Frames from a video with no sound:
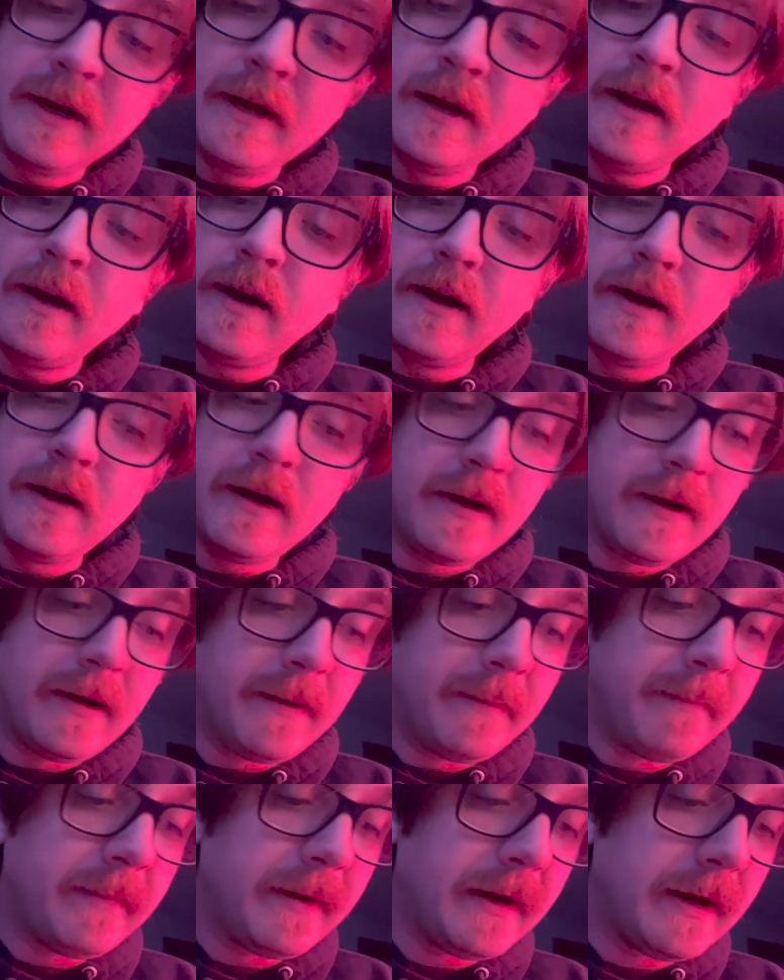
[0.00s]

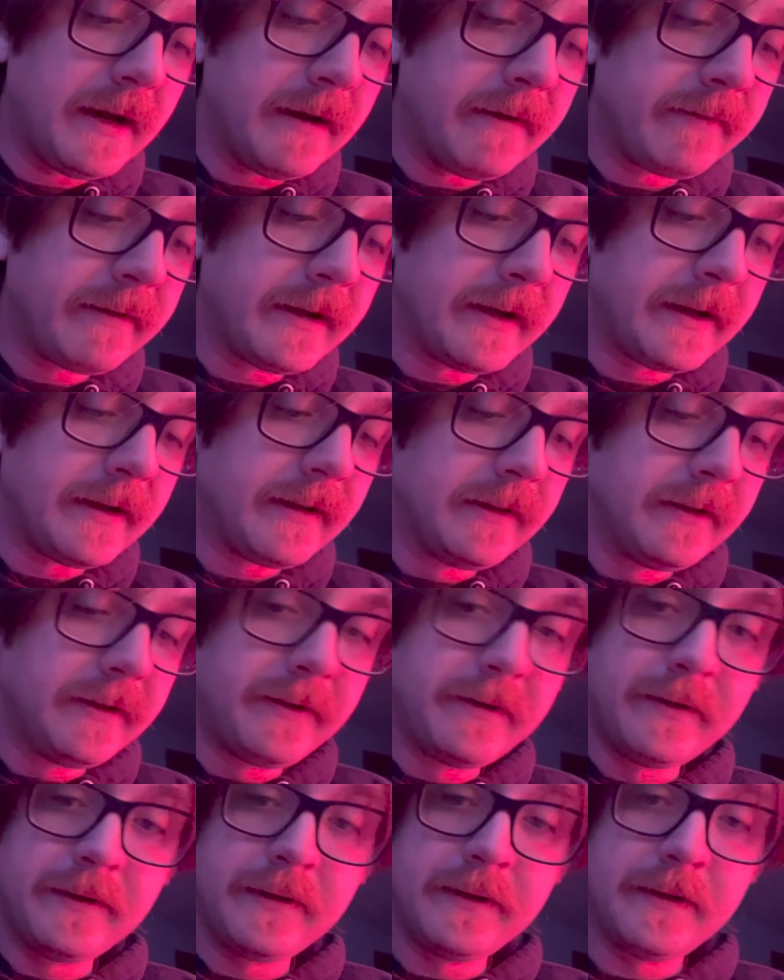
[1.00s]
I've got a
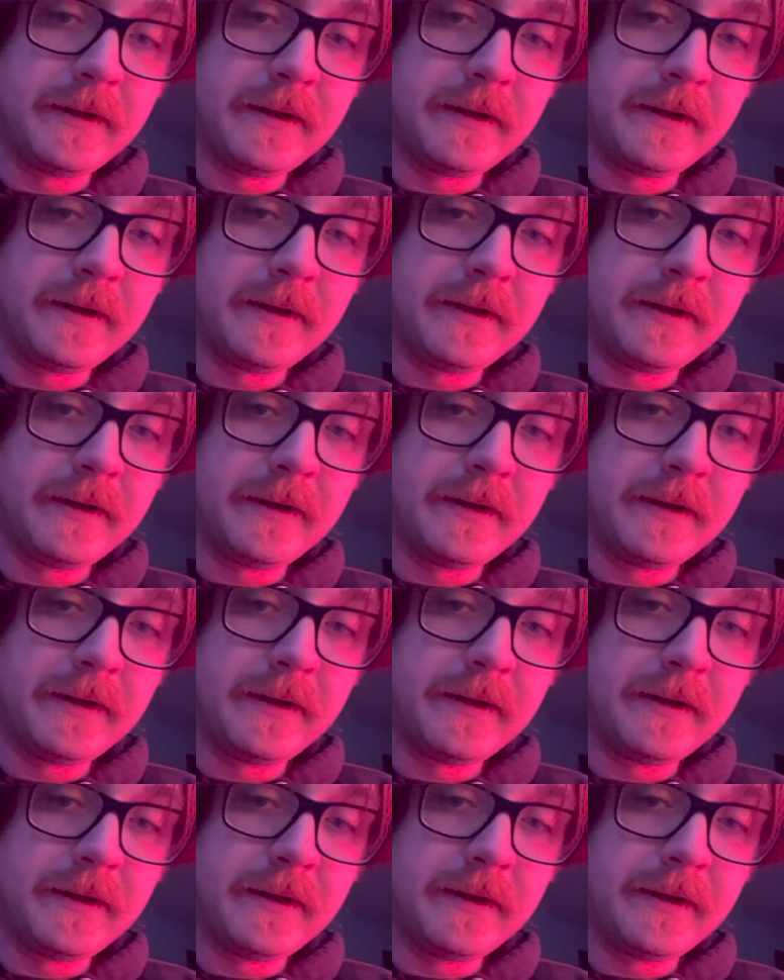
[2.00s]
little